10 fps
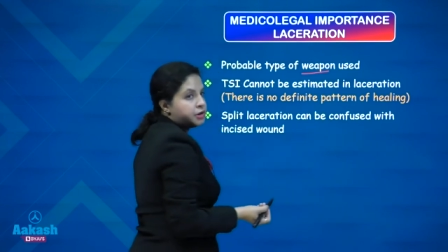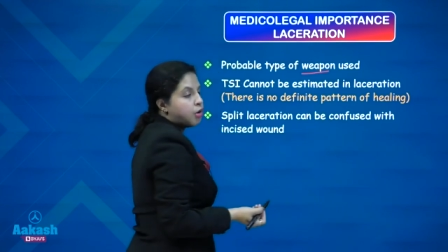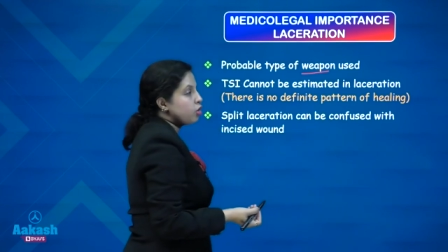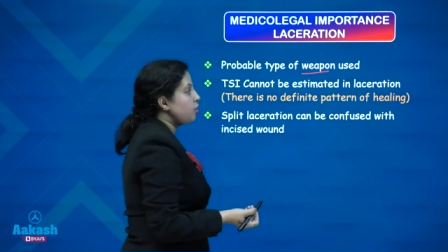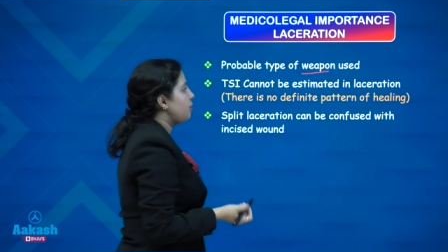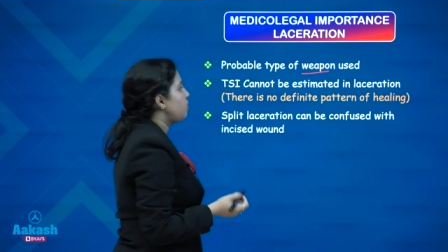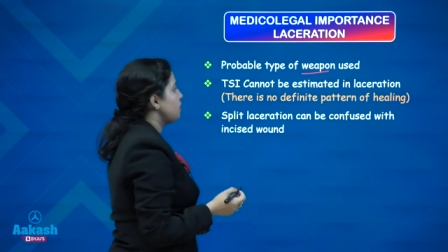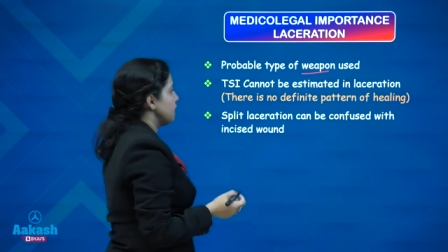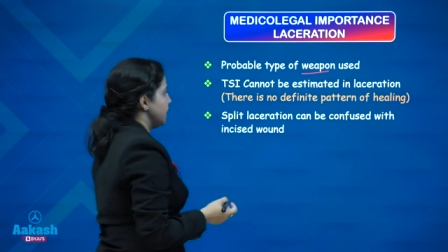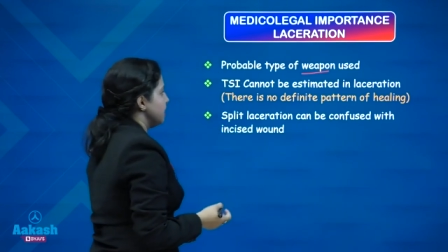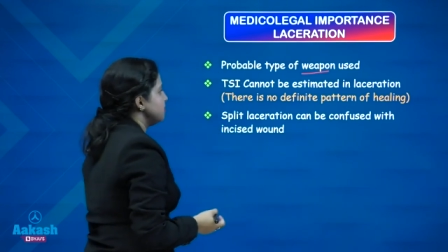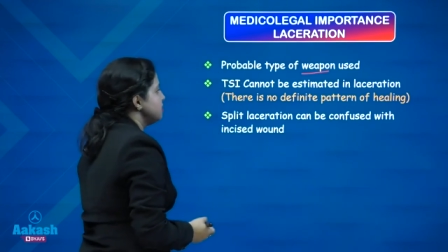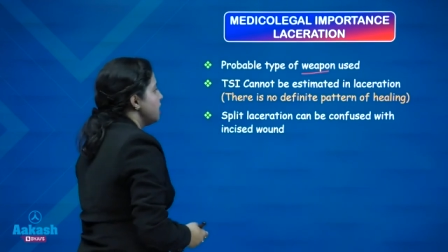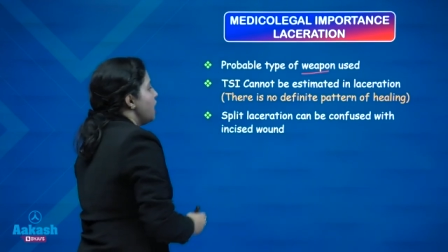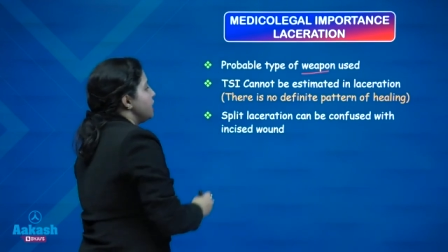talked about, yes.
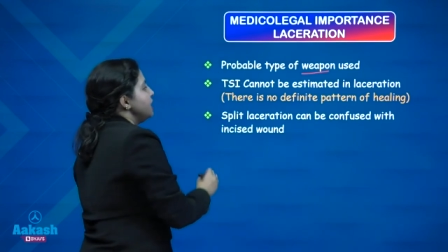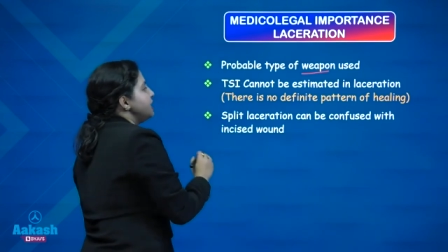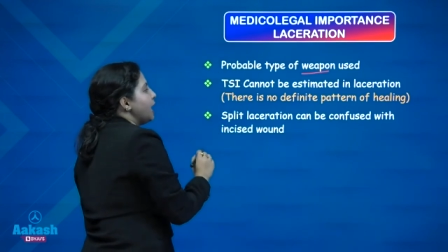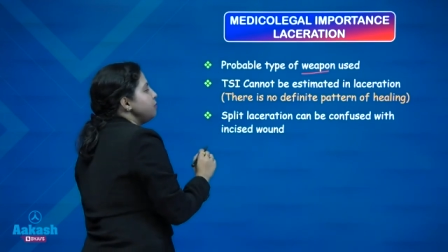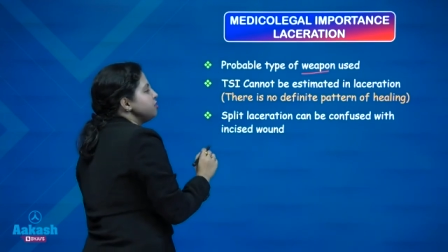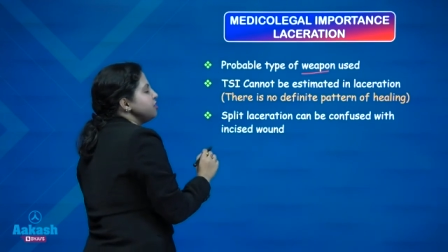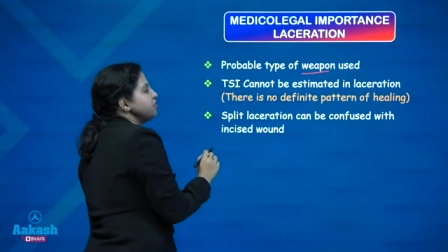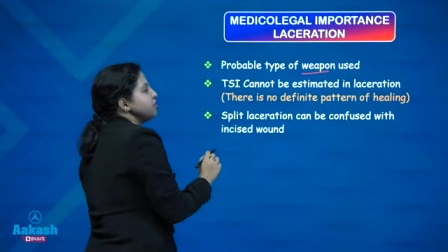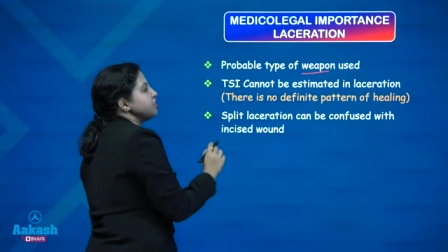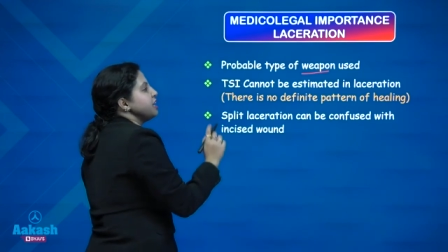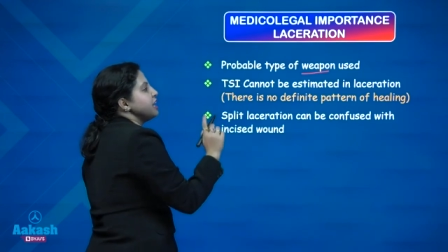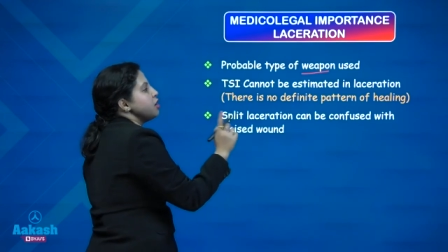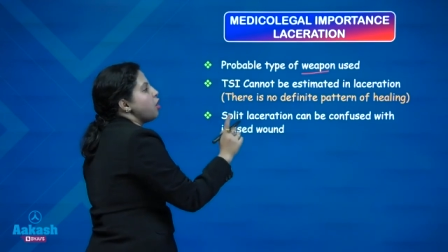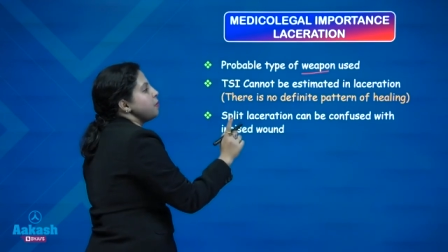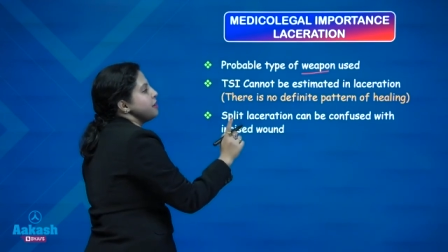The time since injury
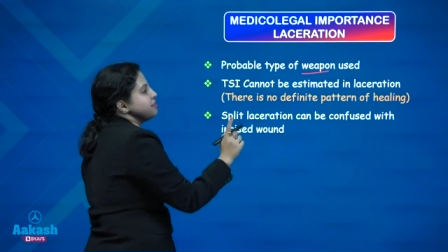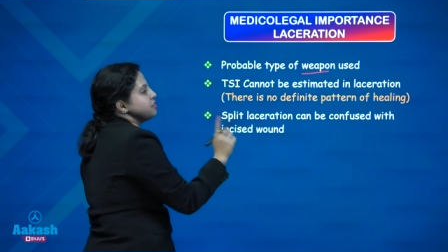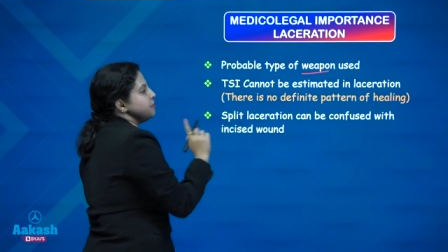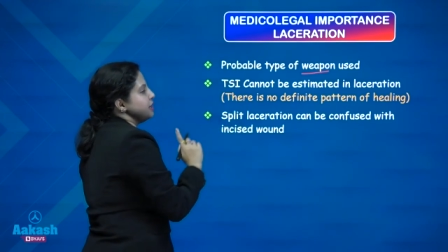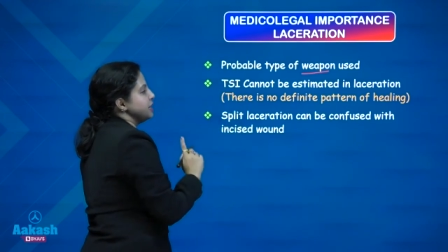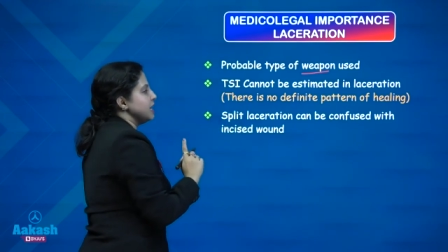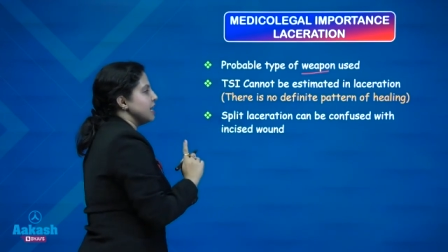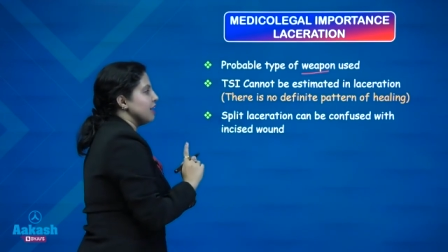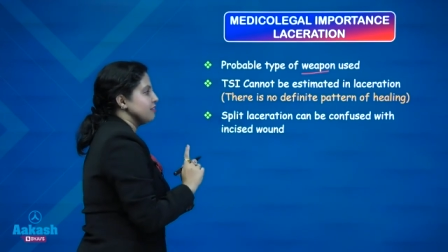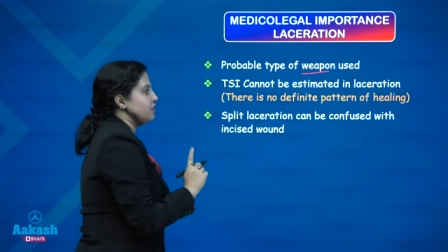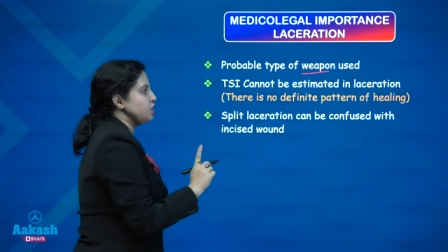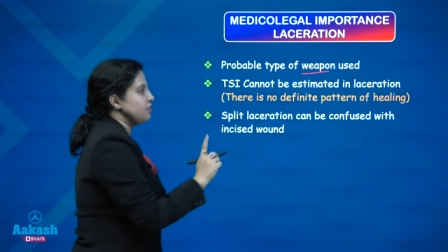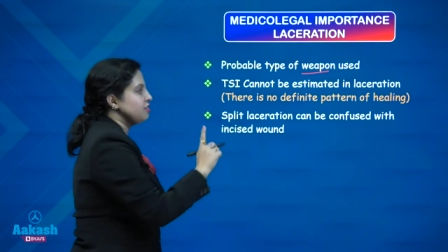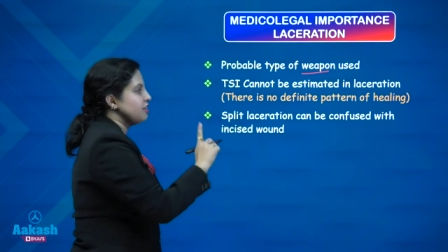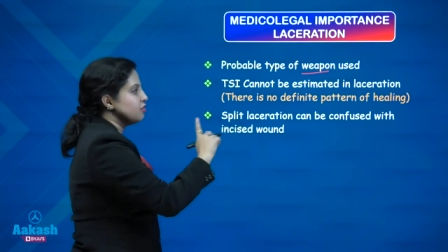cannot be estimated in
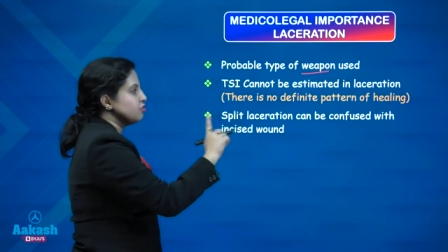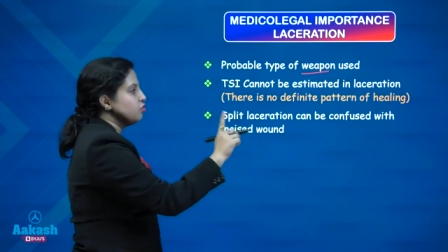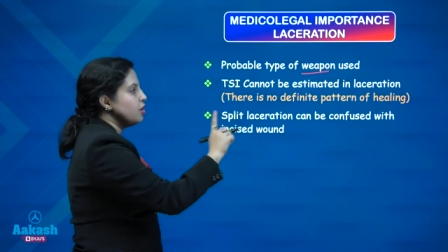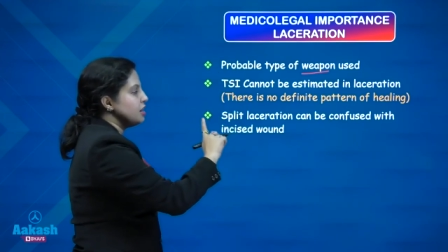lacerations. There is no